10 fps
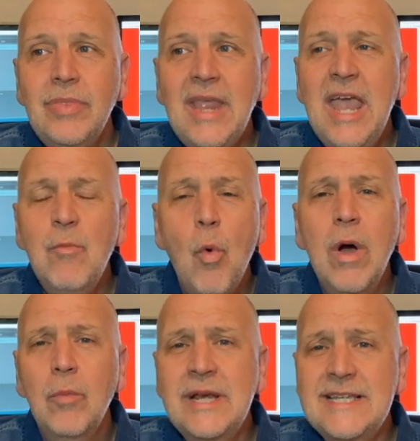And
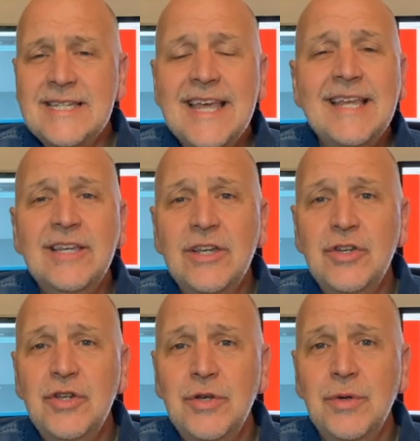what we tend to
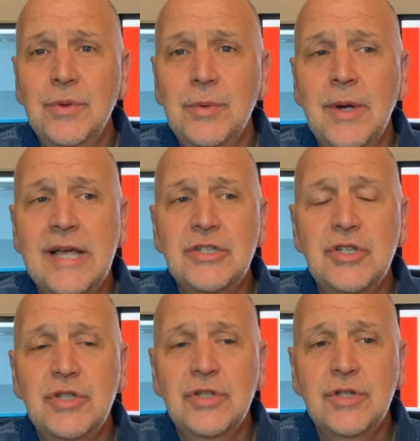do
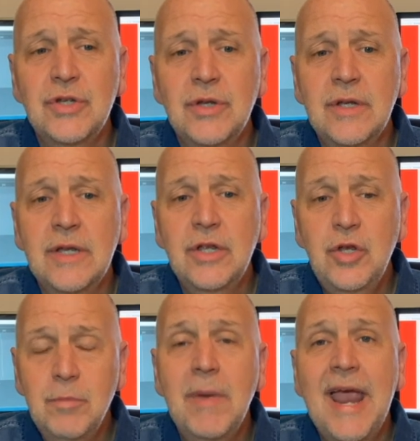as
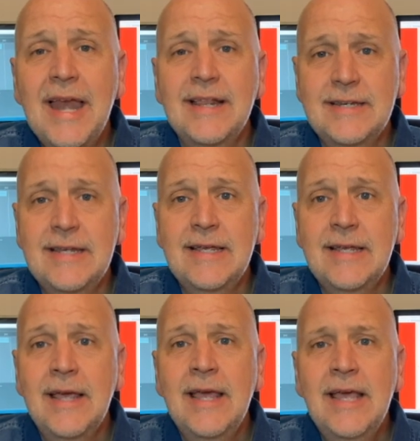humanity
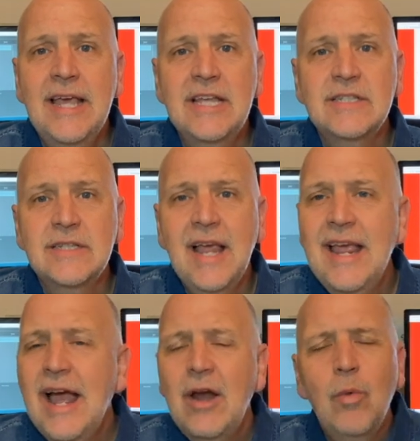is,
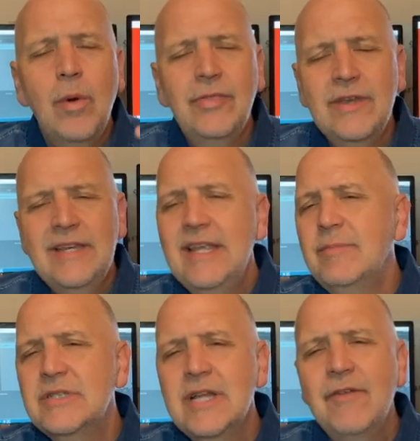hey, I don't want the deep
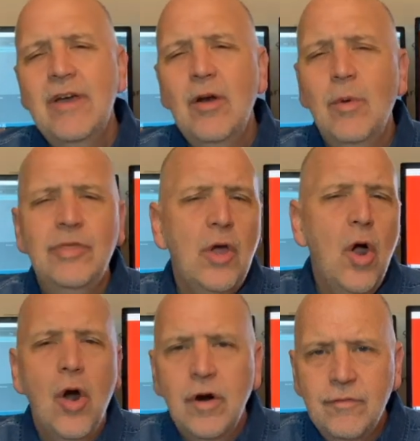stuff. I don't want the
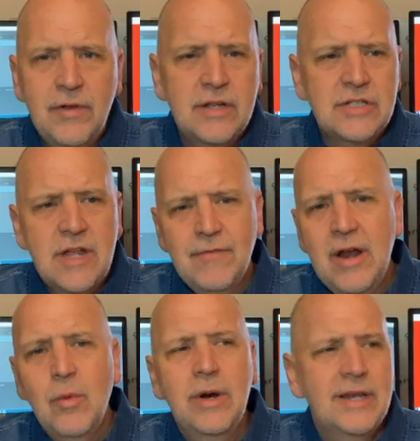heartfelt stuff. I
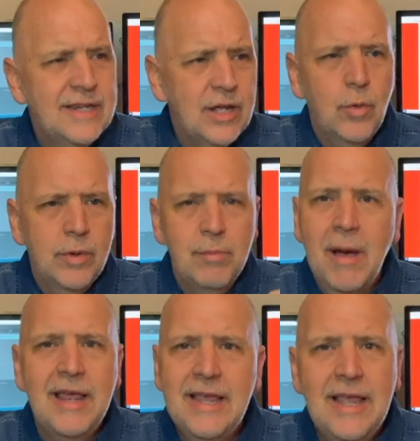don't want to deal with
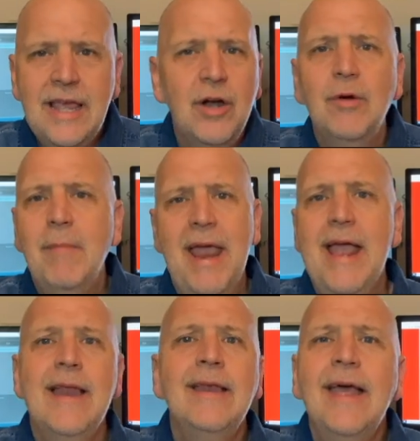my inner
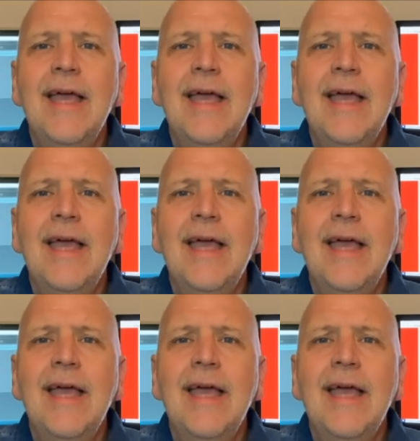man.